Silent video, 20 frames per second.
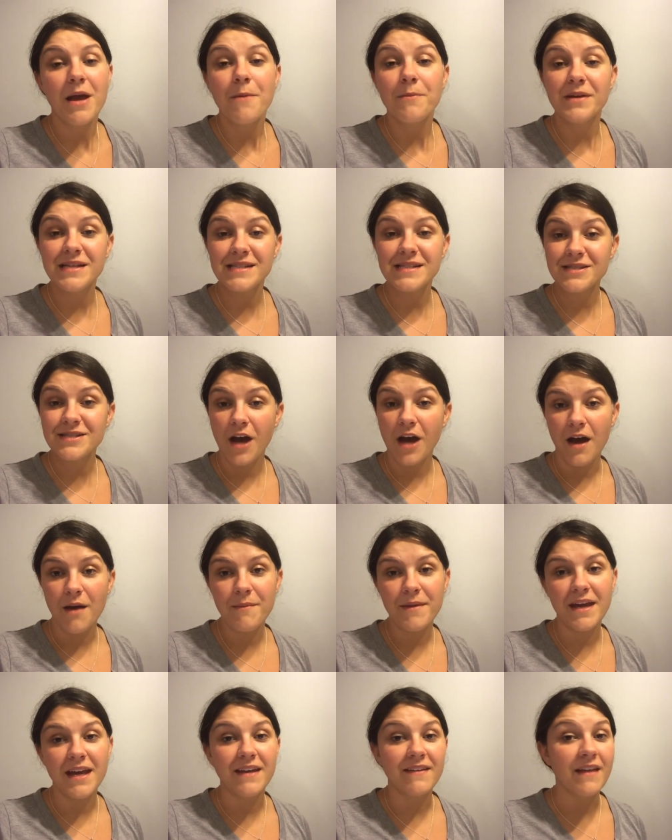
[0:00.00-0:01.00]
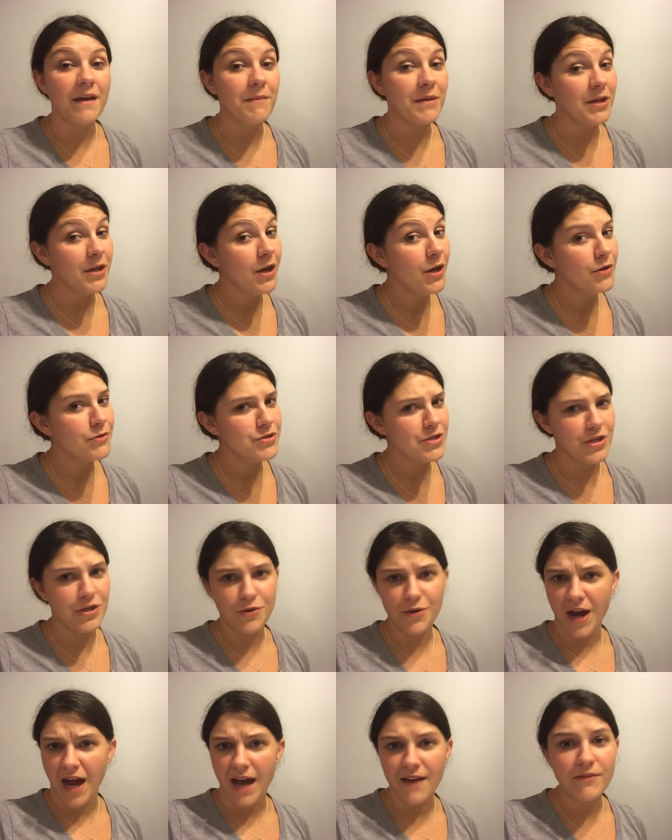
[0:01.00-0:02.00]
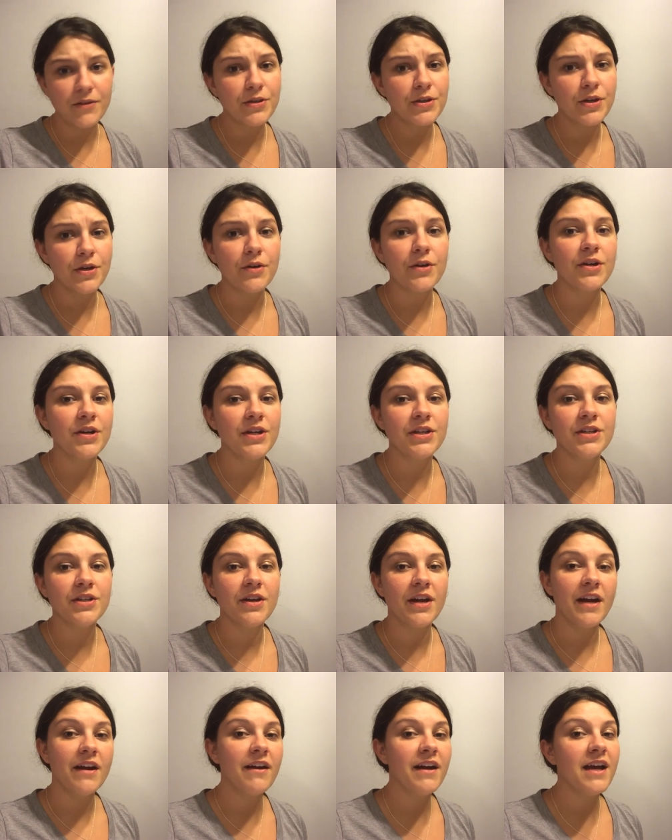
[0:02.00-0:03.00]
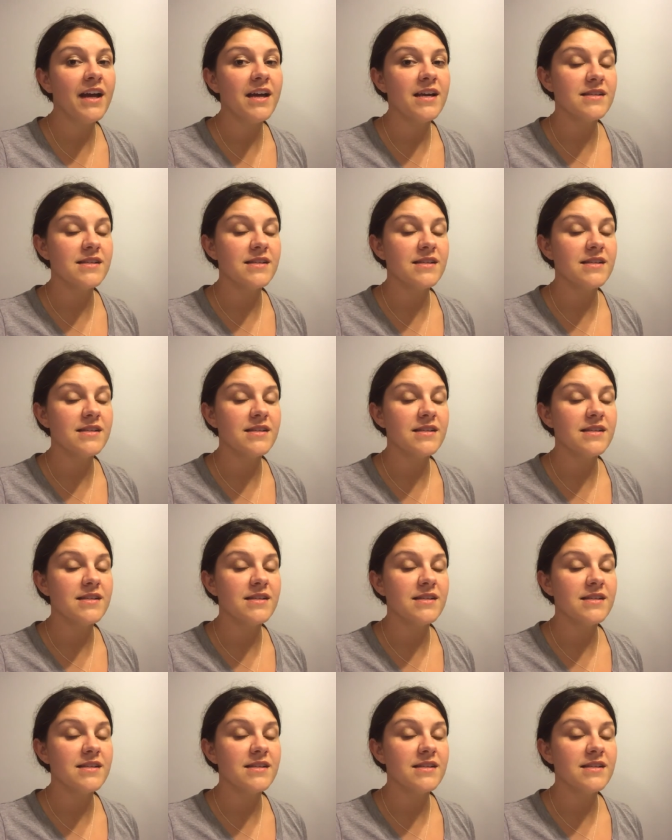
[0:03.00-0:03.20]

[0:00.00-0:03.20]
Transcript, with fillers: Please comment and let me know, do you have a Kroger in your area?